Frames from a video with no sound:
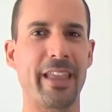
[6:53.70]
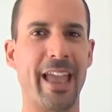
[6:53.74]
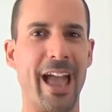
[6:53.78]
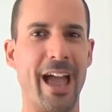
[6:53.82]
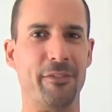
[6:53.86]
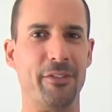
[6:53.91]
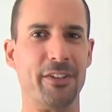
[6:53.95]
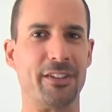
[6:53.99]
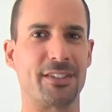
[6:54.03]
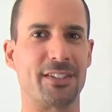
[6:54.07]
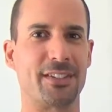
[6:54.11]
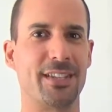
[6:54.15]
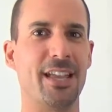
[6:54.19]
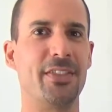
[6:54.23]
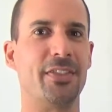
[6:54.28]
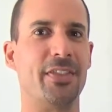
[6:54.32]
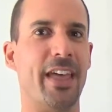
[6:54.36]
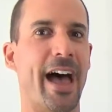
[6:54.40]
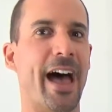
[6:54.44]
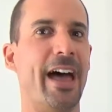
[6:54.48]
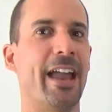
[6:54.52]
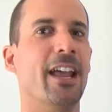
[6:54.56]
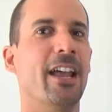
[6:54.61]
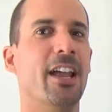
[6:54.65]
Having said
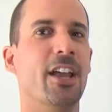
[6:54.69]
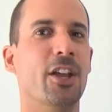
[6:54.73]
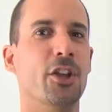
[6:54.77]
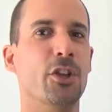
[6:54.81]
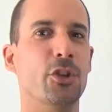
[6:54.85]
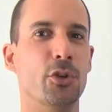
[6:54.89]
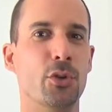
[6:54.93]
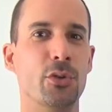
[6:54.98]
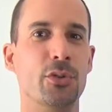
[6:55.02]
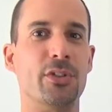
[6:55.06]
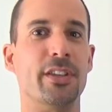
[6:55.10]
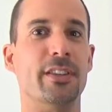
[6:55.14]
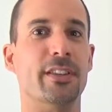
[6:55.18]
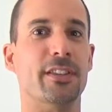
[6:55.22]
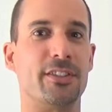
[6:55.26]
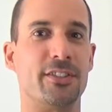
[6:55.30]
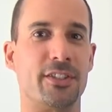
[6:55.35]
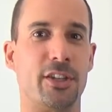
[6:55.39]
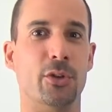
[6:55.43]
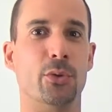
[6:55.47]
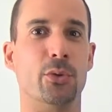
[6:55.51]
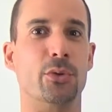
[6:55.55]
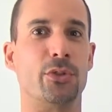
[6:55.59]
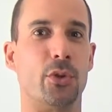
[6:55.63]
that, using the
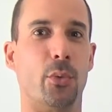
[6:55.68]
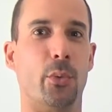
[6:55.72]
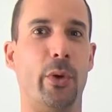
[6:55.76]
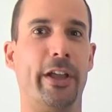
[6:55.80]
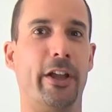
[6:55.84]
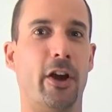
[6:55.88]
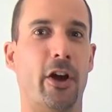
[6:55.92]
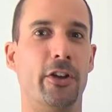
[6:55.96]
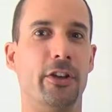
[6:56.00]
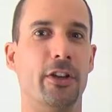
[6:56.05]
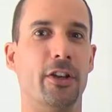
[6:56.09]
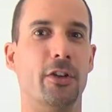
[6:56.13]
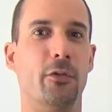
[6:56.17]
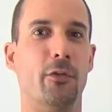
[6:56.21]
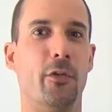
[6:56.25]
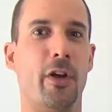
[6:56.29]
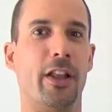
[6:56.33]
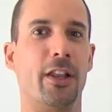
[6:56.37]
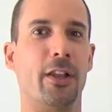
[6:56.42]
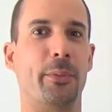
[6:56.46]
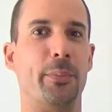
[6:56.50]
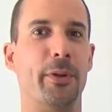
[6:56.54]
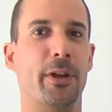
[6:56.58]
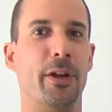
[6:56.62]
skills that we're going to
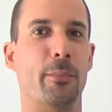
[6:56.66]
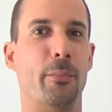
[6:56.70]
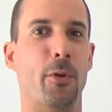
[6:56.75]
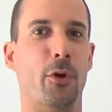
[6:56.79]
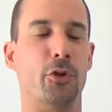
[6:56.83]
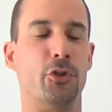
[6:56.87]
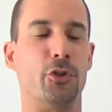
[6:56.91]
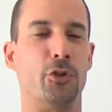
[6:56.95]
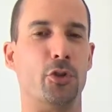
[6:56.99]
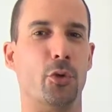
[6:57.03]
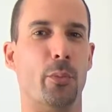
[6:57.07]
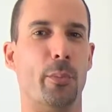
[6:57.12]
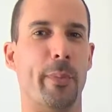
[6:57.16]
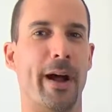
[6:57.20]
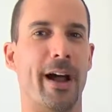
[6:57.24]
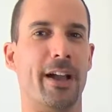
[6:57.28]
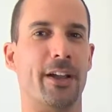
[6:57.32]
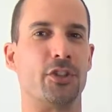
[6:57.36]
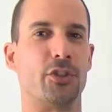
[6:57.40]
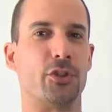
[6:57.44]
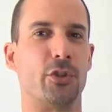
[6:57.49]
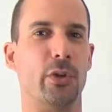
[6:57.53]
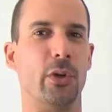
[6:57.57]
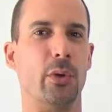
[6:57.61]
develop in emotional
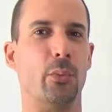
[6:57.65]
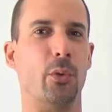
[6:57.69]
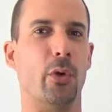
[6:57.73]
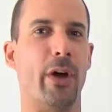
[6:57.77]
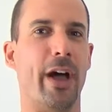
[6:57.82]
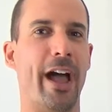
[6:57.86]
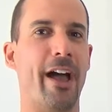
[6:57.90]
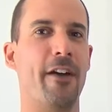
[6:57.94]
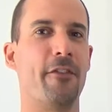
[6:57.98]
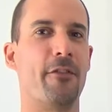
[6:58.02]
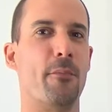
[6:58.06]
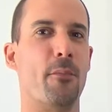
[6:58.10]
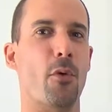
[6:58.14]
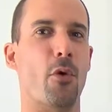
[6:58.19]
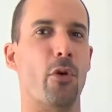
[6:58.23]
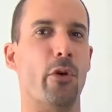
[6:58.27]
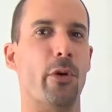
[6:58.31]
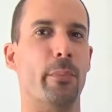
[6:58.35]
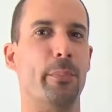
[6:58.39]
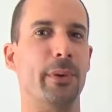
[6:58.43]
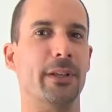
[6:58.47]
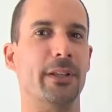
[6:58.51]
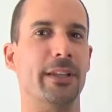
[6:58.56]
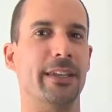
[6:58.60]
mastery, we'll have
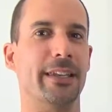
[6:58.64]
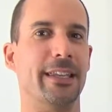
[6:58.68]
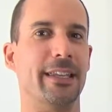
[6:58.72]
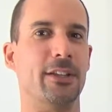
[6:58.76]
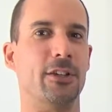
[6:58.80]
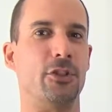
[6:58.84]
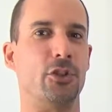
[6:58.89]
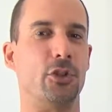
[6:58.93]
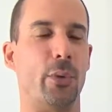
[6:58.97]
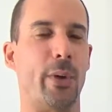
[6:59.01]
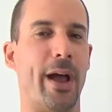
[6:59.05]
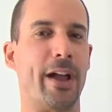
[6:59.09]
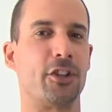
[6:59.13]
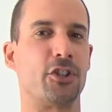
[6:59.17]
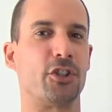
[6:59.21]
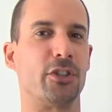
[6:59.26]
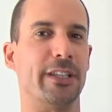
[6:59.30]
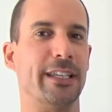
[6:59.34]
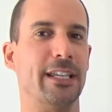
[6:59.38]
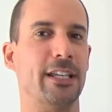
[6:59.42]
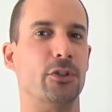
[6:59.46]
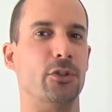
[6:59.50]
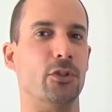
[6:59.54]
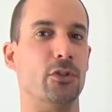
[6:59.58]
more ability to
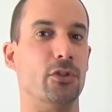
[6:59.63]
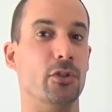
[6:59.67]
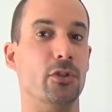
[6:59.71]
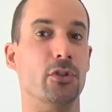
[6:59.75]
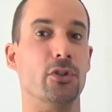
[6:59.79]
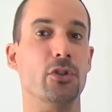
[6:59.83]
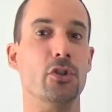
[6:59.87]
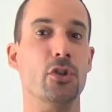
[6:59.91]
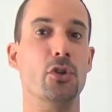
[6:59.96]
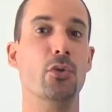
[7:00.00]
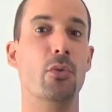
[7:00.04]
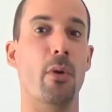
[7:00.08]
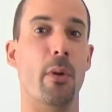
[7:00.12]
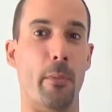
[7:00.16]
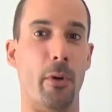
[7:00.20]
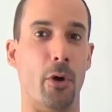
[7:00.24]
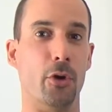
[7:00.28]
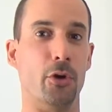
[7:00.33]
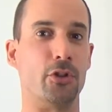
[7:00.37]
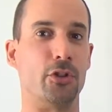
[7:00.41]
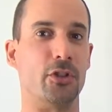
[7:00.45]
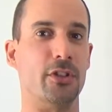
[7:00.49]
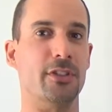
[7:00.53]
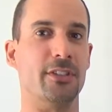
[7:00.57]
actually introduce new
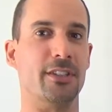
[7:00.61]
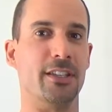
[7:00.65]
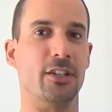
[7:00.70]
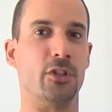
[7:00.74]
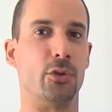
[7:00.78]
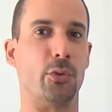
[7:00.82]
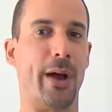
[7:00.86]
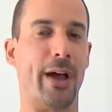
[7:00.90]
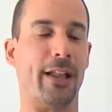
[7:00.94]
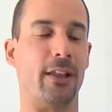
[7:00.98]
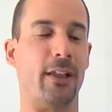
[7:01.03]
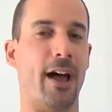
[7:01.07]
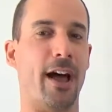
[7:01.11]
emotions into our